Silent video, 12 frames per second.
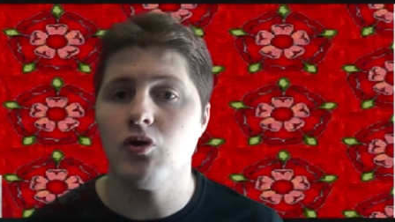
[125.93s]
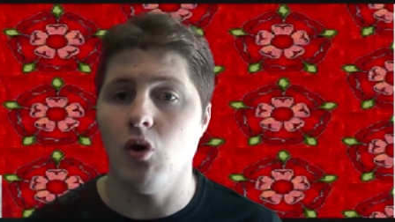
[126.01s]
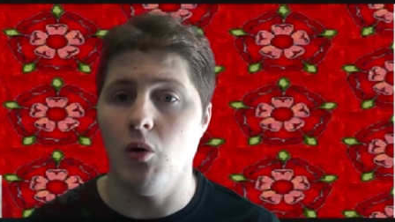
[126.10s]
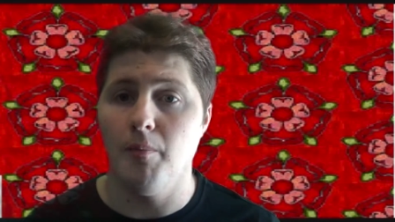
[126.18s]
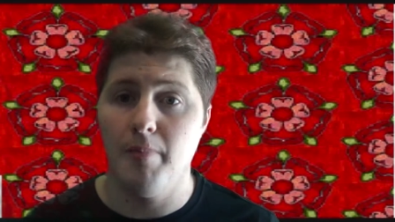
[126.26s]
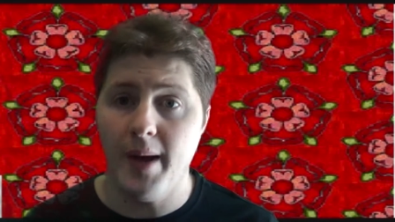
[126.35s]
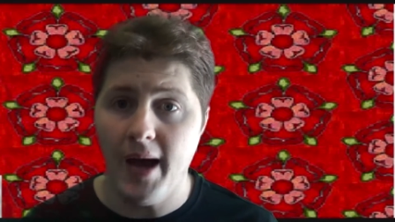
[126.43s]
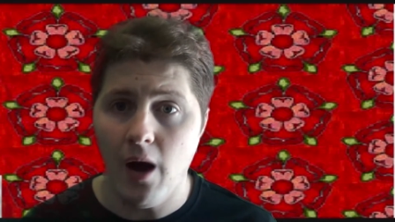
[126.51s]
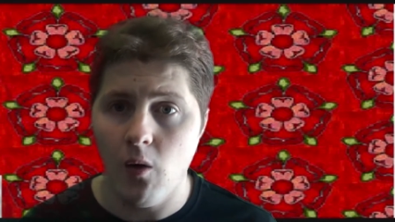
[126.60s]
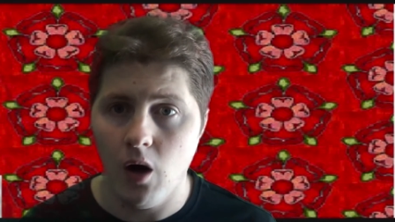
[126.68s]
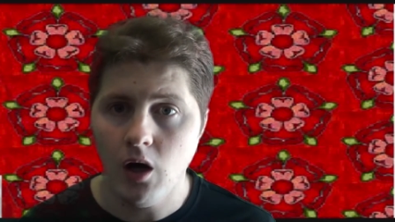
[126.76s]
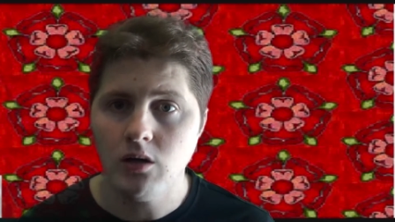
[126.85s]
got
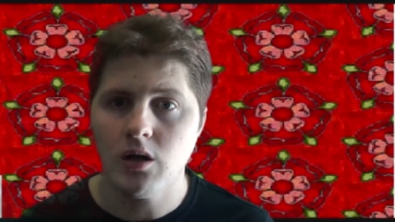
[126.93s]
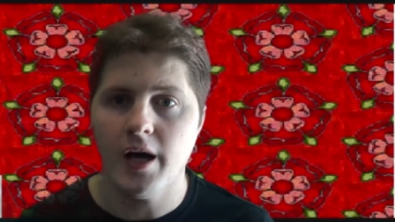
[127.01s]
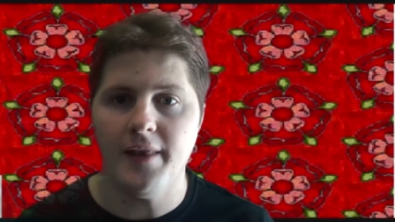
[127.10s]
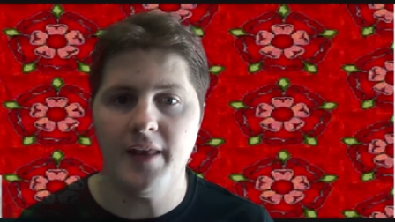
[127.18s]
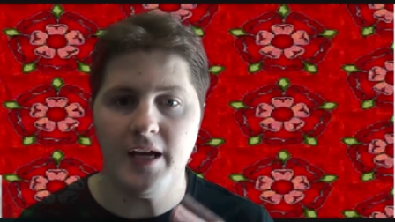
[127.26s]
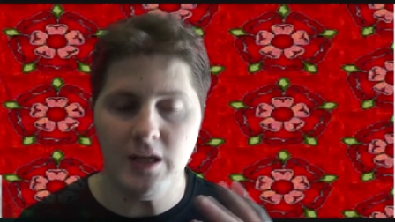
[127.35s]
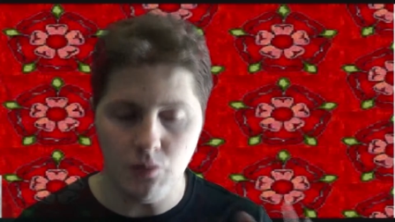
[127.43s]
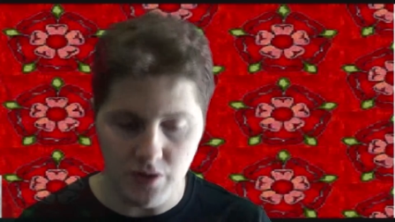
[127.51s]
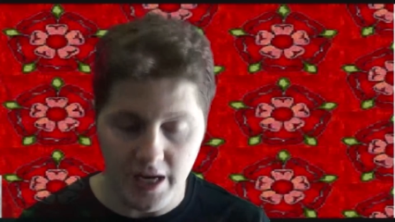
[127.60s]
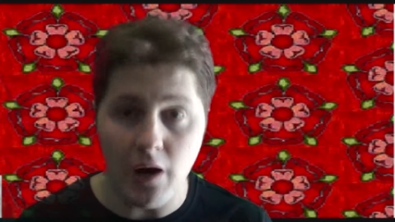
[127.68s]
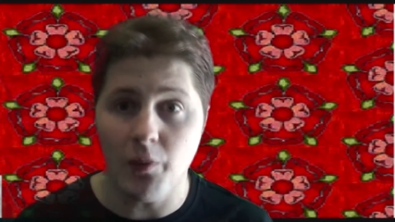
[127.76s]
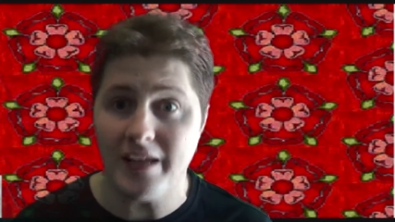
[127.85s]
power and that he was
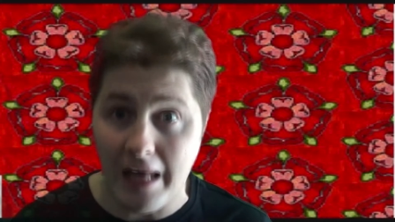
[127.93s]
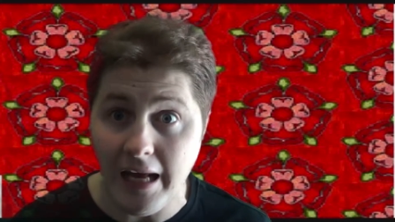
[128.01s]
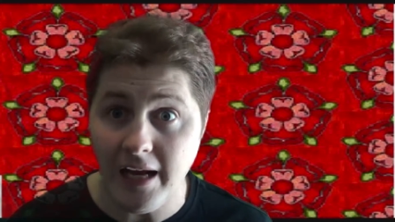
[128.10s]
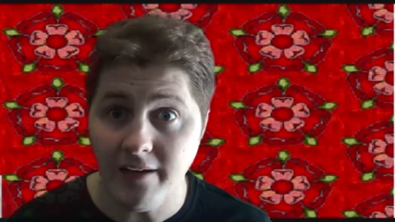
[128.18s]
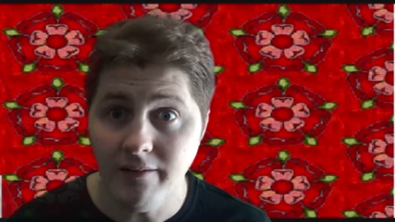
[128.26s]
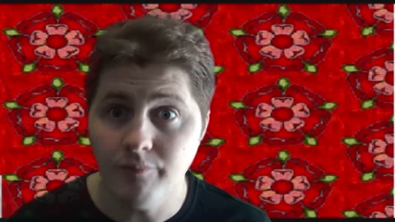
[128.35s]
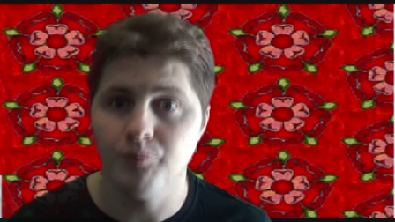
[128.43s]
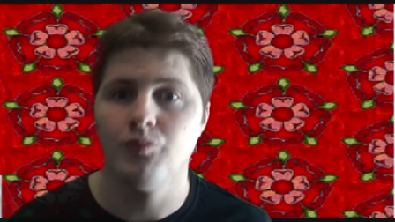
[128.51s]
now the king,